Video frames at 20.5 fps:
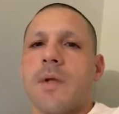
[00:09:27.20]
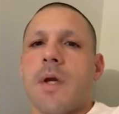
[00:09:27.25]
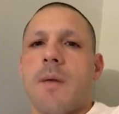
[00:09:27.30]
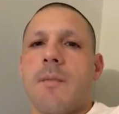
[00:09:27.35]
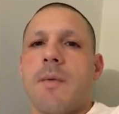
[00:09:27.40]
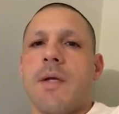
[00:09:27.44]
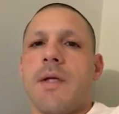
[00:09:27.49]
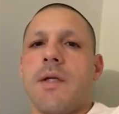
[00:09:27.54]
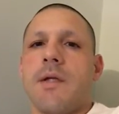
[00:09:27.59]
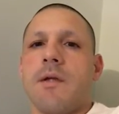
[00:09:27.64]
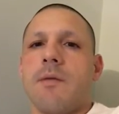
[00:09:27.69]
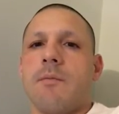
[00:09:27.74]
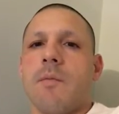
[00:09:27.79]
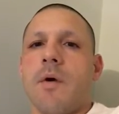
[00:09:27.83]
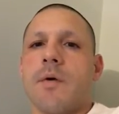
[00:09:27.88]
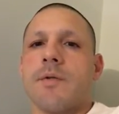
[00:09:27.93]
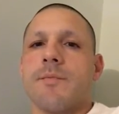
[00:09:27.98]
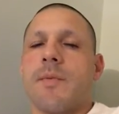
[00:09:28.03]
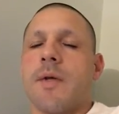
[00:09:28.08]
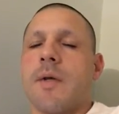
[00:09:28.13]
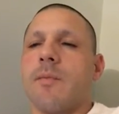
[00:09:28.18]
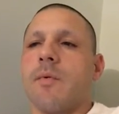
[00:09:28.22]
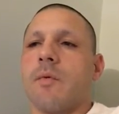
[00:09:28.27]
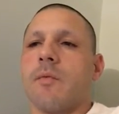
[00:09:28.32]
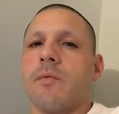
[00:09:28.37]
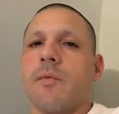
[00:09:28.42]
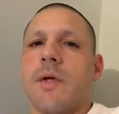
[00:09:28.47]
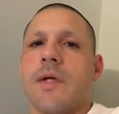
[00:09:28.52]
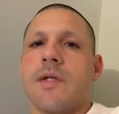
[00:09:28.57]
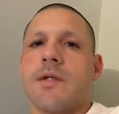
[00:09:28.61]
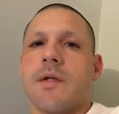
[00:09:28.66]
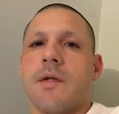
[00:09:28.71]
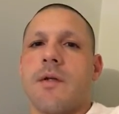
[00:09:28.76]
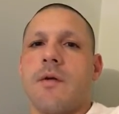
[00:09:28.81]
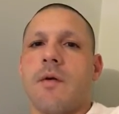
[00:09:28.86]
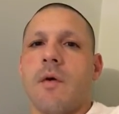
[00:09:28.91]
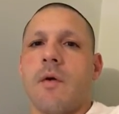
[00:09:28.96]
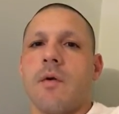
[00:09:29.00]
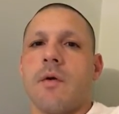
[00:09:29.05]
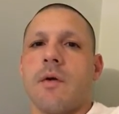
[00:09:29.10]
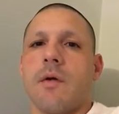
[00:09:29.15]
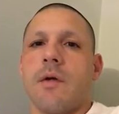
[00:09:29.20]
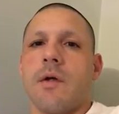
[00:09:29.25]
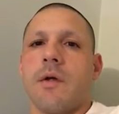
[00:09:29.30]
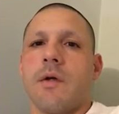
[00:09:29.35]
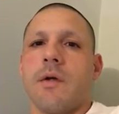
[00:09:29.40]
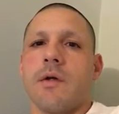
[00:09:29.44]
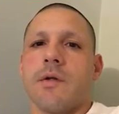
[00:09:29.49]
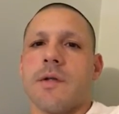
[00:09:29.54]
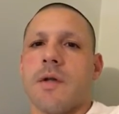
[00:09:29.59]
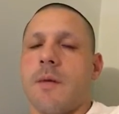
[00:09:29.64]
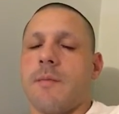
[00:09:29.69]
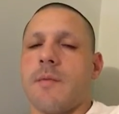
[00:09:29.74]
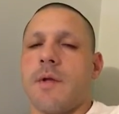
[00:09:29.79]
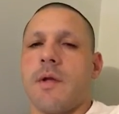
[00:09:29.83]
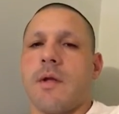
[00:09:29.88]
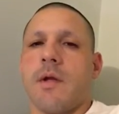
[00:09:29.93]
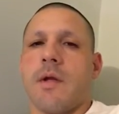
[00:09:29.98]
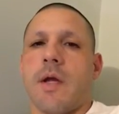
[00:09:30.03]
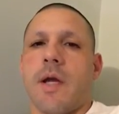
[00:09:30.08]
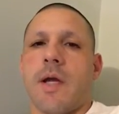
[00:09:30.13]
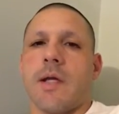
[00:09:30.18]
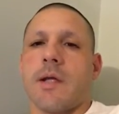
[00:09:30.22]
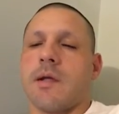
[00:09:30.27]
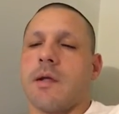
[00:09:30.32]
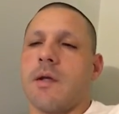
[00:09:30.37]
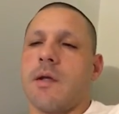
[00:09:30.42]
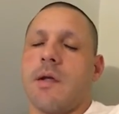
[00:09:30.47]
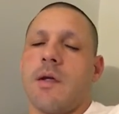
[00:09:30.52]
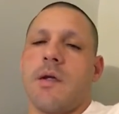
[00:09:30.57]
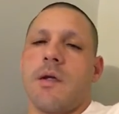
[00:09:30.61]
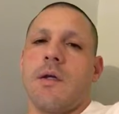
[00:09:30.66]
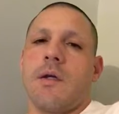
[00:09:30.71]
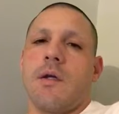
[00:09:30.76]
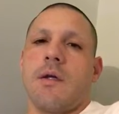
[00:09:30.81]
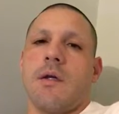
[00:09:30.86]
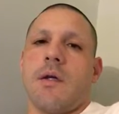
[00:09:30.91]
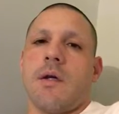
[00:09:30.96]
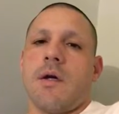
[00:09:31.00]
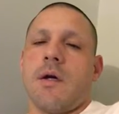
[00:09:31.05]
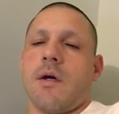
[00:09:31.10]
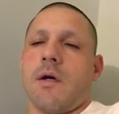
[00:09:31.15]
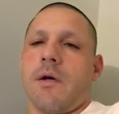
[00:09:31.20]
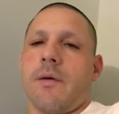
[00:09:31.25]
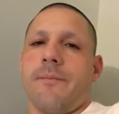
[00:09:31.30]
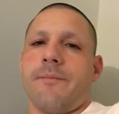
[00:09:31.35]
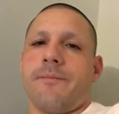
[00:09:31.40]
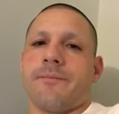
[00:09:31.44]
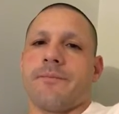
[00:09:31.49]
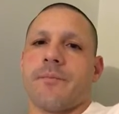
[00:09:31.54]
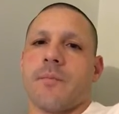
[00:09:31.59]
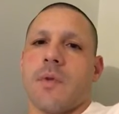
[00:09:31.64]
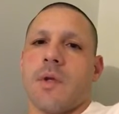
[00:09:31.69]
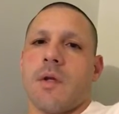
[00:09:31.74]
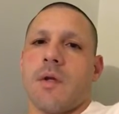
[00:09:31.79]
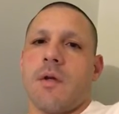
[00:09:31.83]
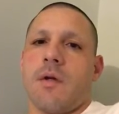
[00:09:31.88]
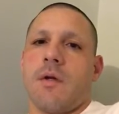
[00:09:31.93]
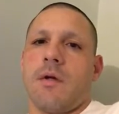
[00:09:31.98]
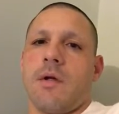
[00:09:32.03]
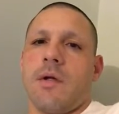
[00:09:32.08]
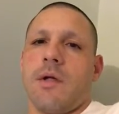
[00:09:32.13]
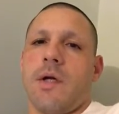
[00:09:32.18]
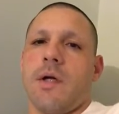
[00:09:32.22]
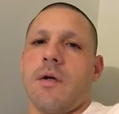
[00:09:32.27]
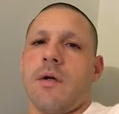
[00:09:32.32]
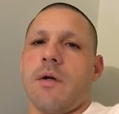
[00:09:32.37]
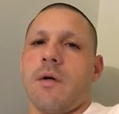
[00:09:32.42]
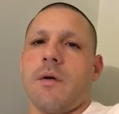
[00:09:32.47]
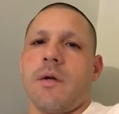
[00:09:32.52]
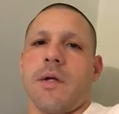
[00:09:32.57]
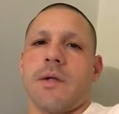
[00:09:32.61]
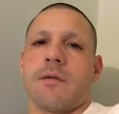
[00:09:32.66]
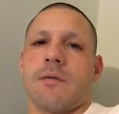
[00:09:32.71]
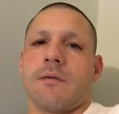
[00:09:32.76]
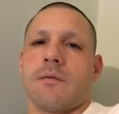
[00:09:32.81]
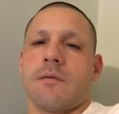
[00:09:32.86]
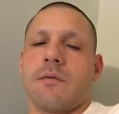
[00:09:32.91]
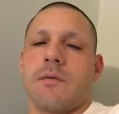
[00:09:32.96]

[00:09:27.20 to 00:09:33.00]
I mean, most people reach adulthood or something like, um, I don't know, like,